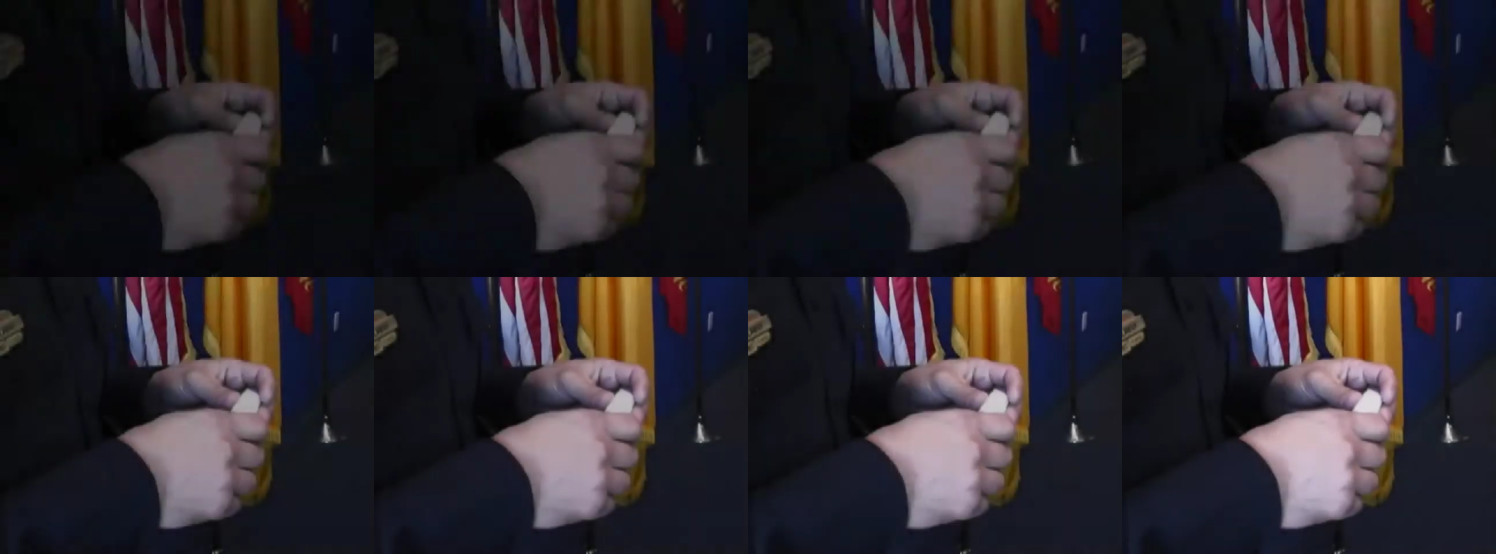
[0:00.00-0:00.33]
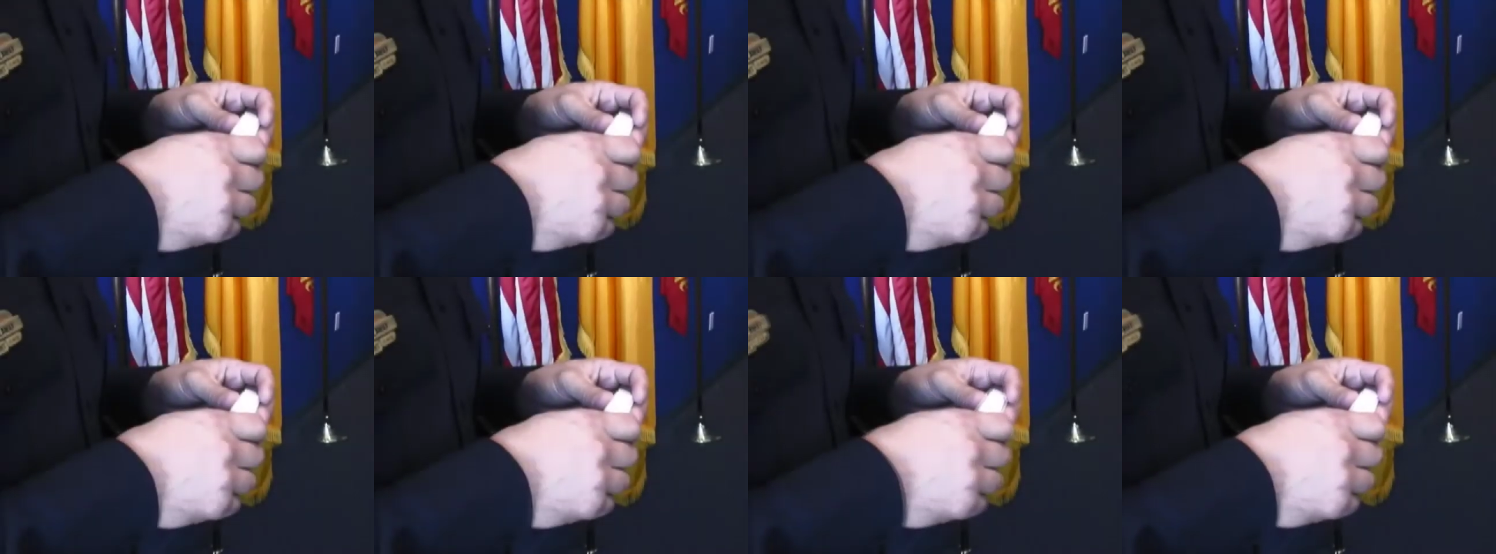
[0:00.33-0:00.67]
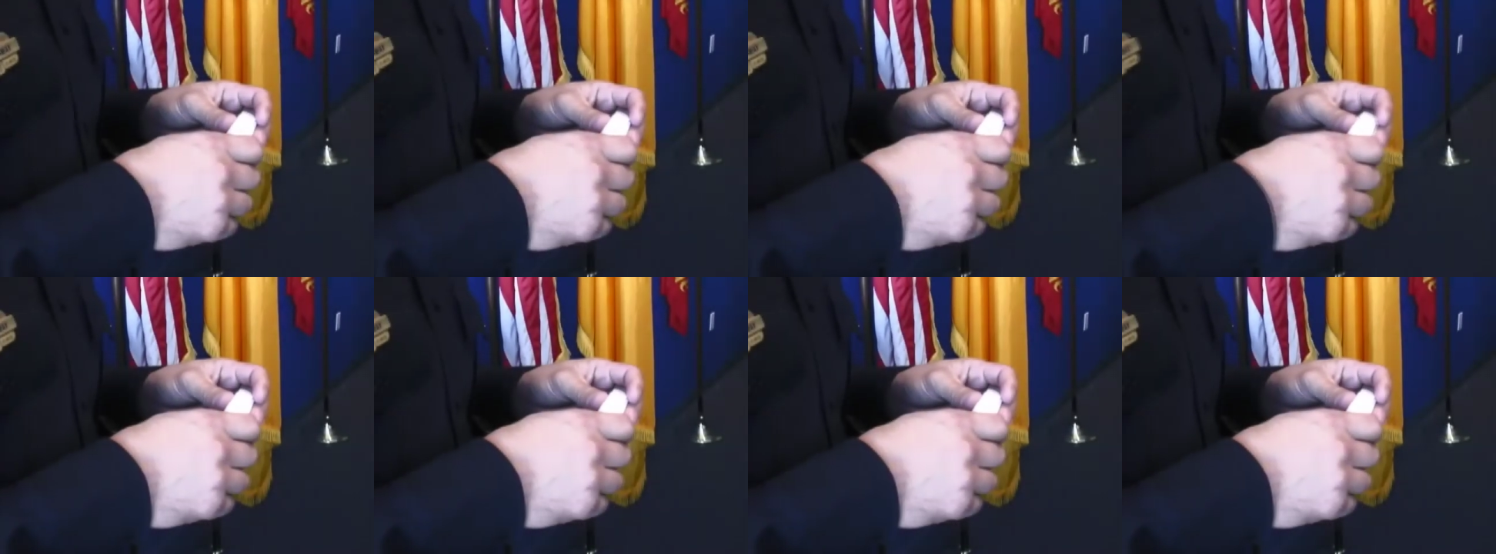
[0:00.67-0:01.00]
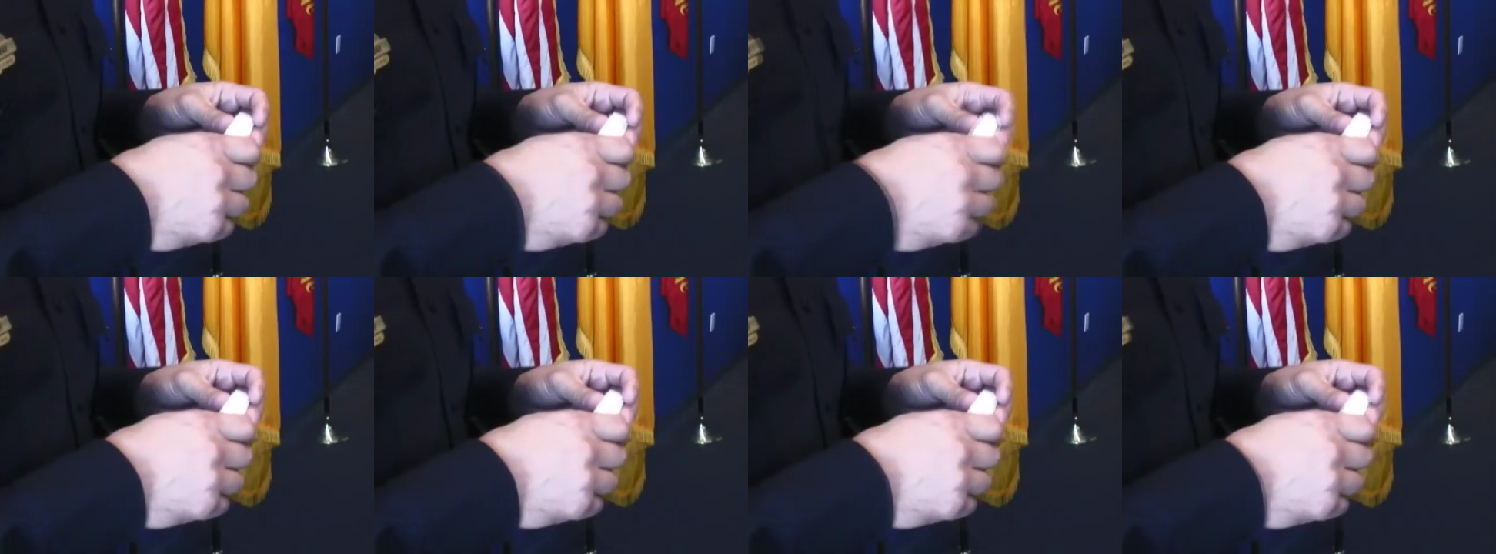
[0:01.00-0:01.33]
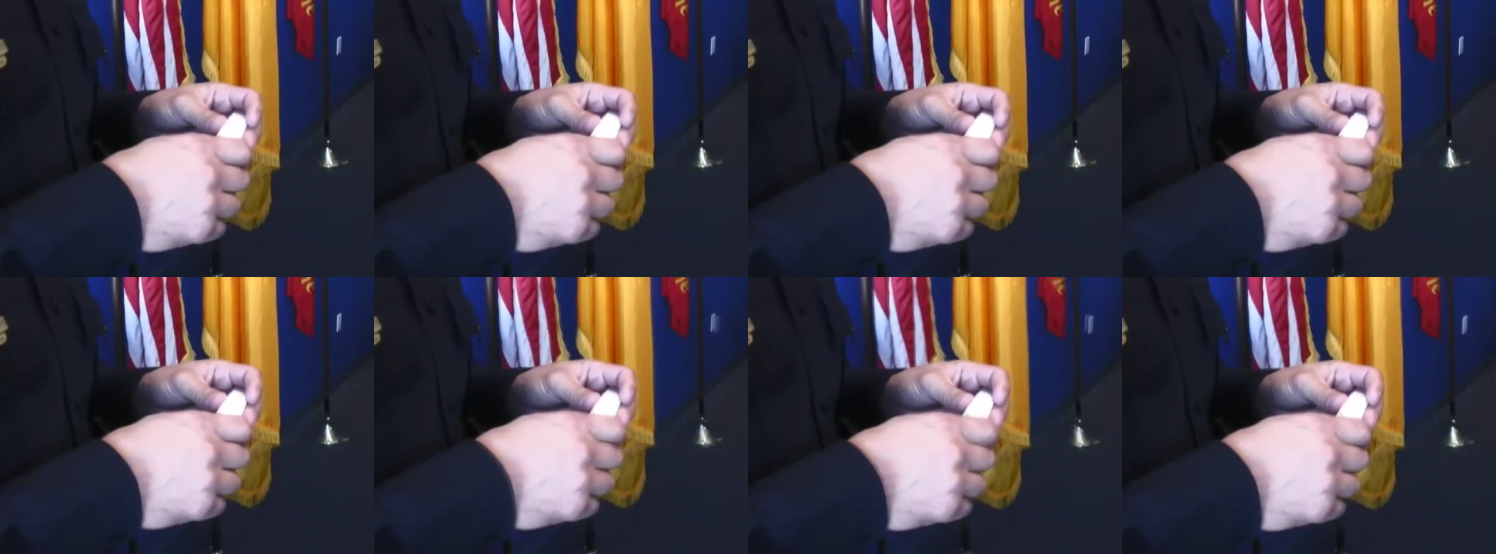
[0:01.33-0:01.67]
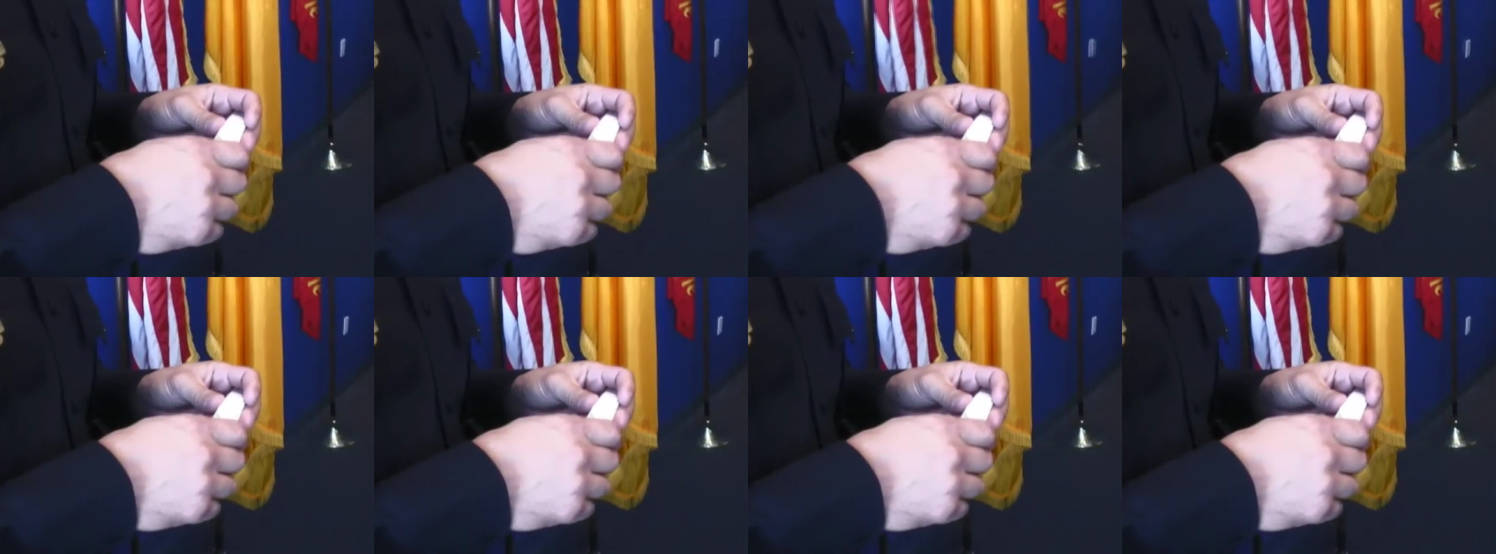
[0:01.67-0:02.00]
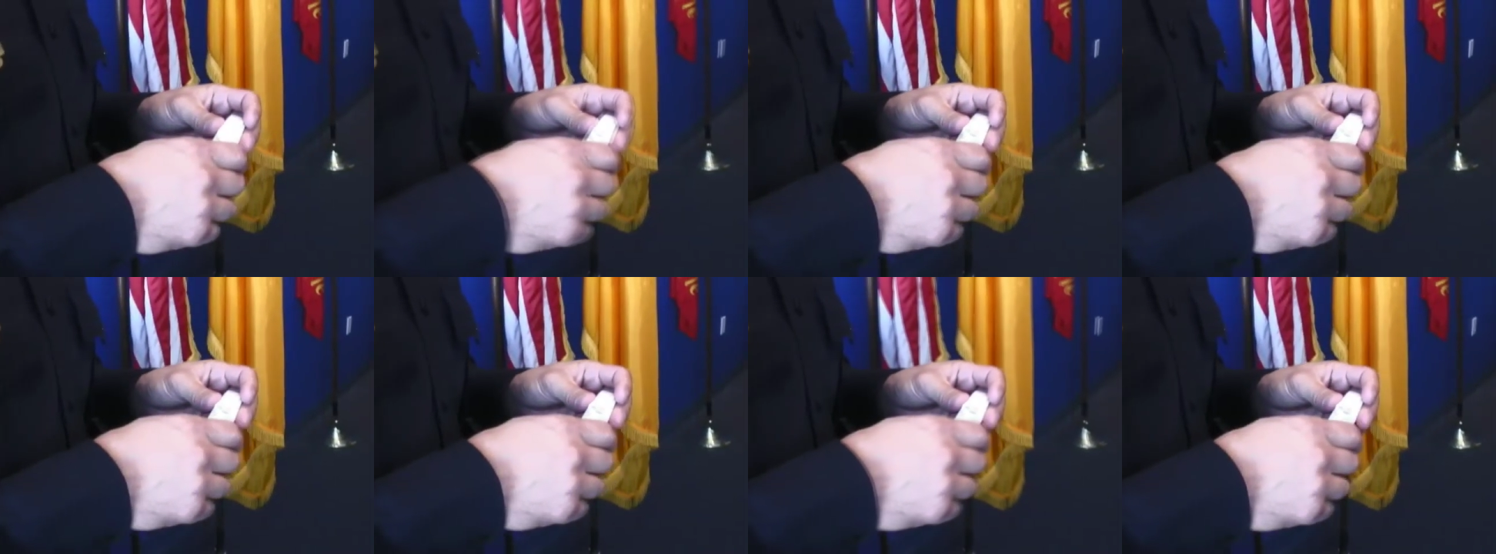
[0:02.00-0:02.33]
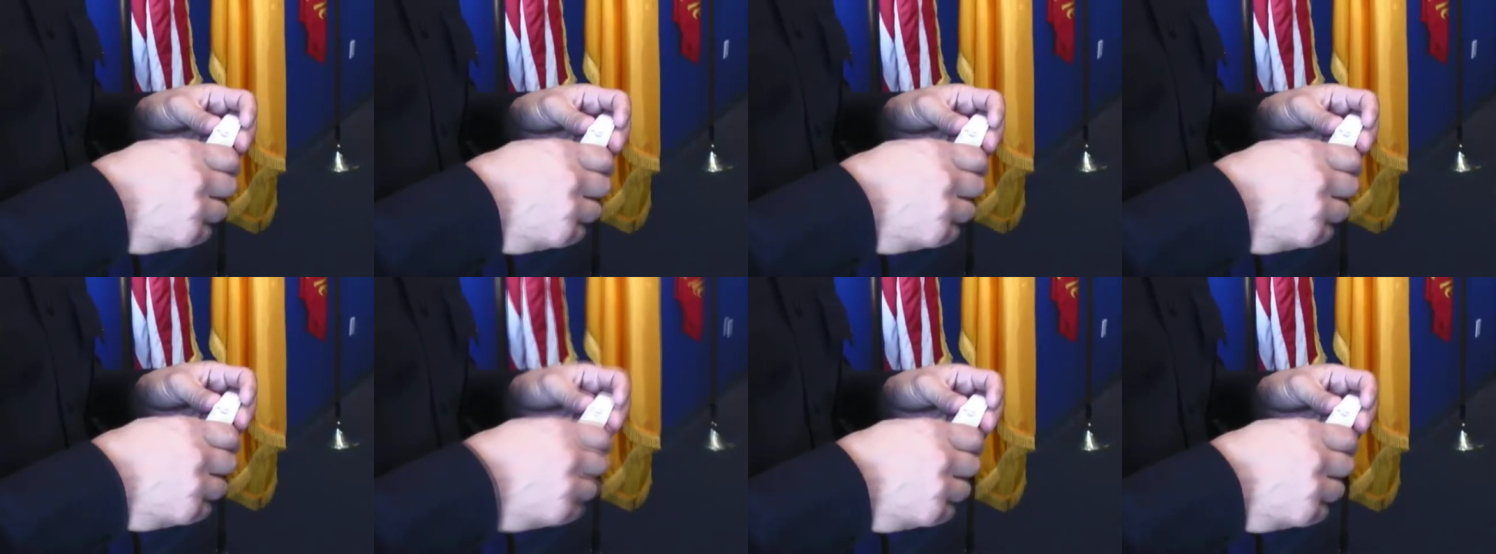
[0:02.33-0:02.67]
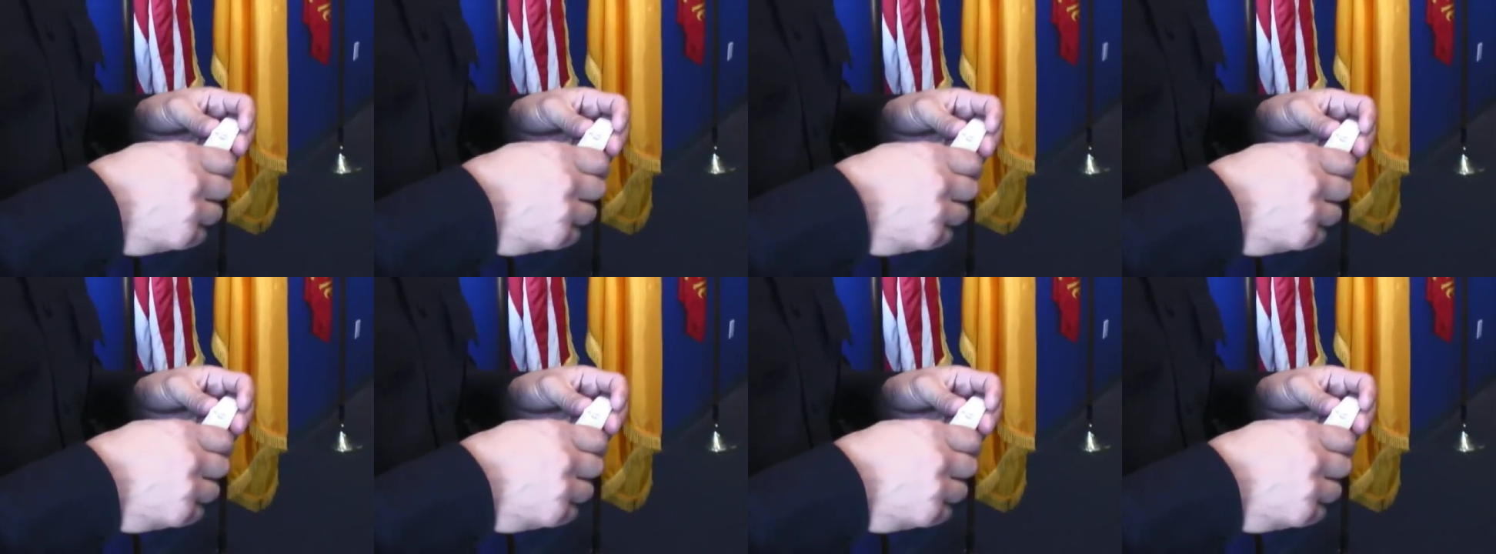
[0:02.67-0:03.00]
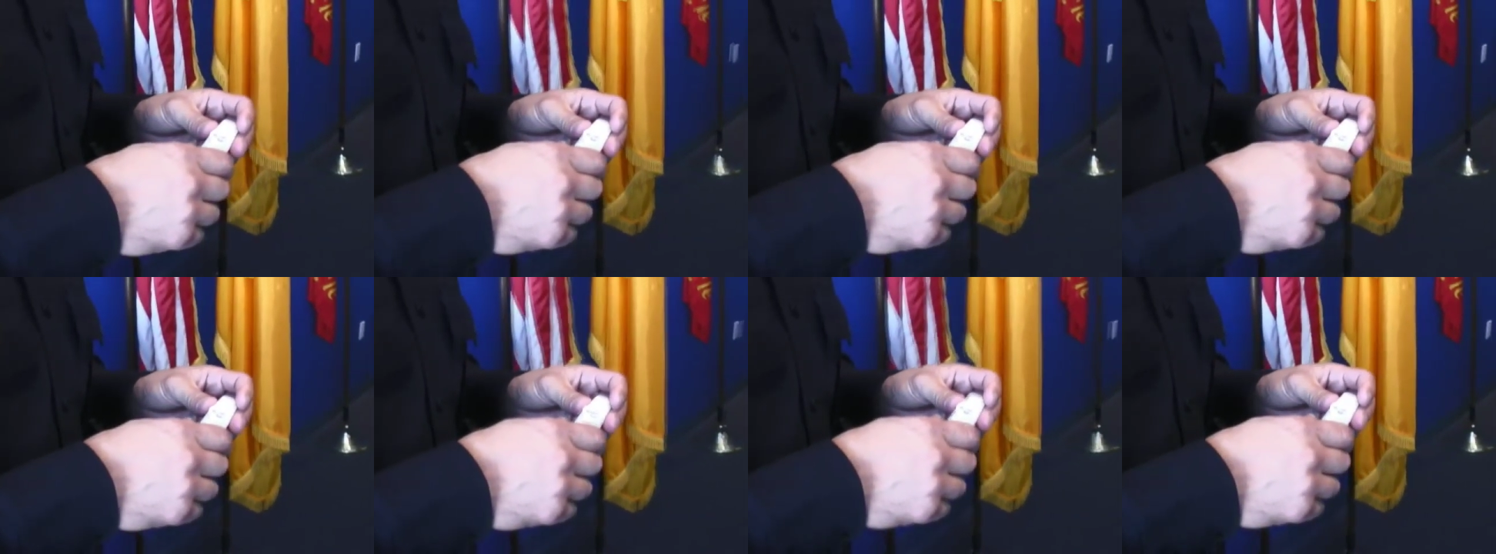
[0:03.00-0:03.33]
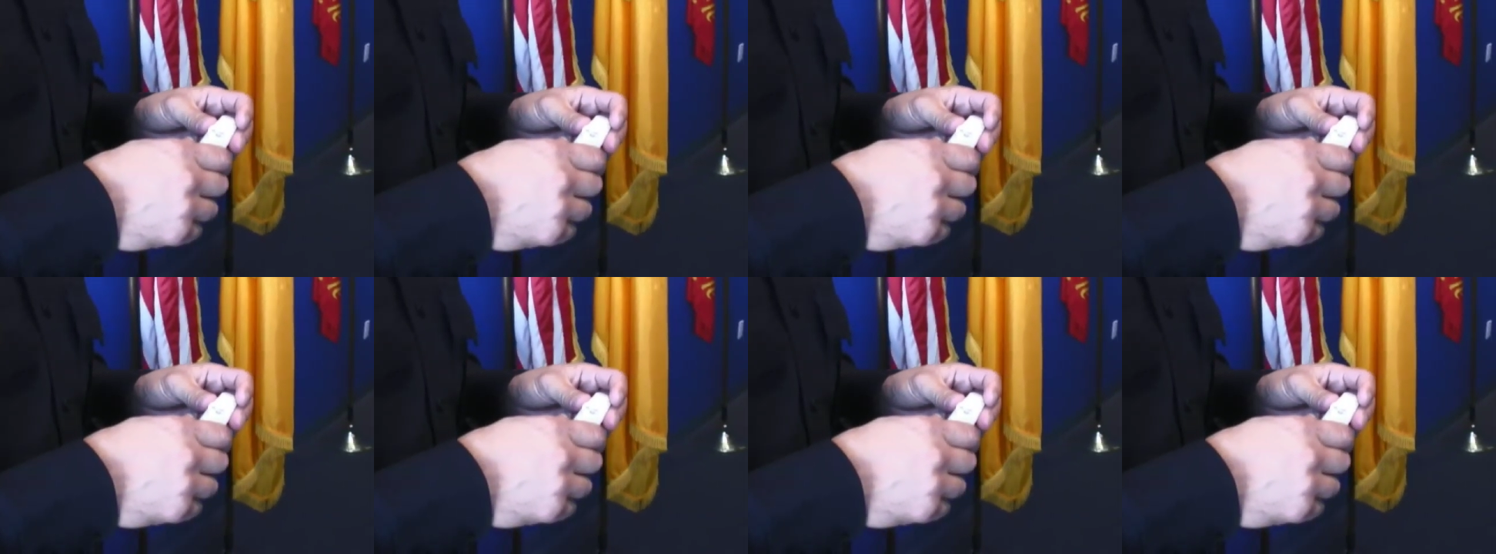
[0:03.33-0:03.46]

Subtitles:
[unreadable: no face in view]